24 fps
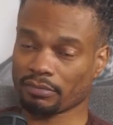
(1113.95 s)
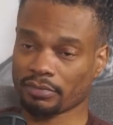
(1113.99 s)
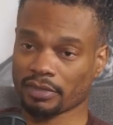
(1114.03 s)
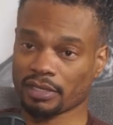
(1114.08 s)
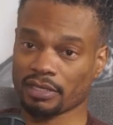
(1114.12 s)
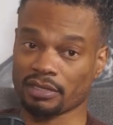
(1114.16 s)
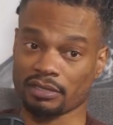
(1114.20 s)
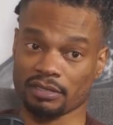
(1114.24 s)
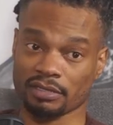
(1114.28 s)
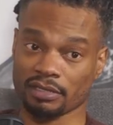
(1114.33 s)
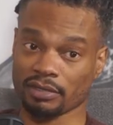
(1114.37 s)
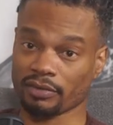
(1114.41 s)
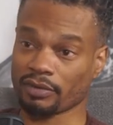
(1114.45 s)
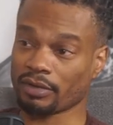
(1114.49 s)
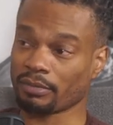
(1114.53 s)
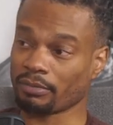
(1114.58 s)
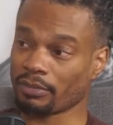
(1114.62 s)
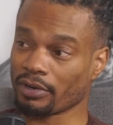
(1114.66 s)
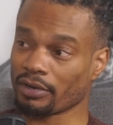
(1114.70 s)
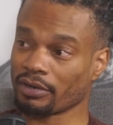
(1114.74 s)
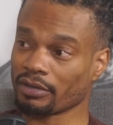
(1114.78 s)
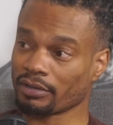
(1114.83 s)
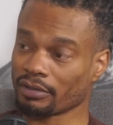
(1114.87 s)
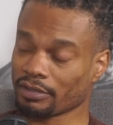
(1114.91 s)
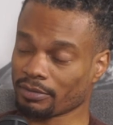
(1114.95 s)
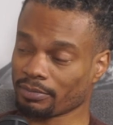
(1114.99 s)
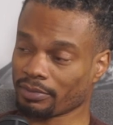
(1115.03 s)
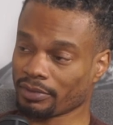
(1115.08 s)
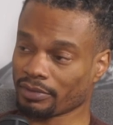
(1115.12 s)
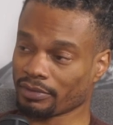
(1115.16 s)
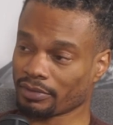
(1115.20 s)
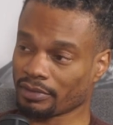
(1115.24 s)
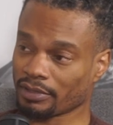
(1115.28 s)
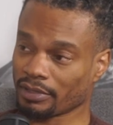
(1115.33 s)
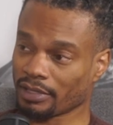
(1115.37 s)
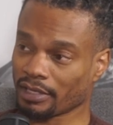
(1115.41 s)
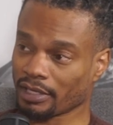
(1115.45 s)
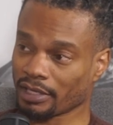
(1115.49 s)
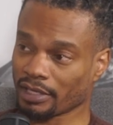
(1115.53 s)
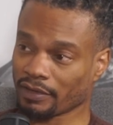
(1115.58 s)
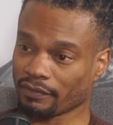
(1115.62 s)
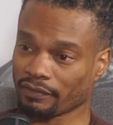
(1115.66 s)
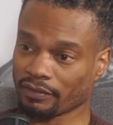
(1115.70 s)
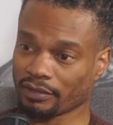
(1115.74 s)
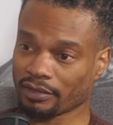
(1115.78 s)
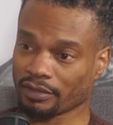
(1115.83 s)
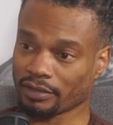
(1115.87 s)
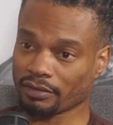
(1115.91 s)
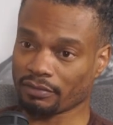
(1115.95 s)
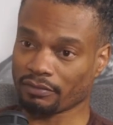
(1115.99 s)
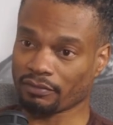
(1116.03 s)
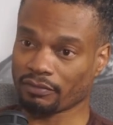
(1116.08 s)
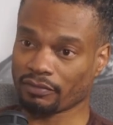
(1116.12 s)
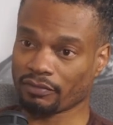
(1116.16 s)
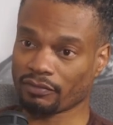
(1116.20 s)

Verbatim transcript: considering marrying this person, I have to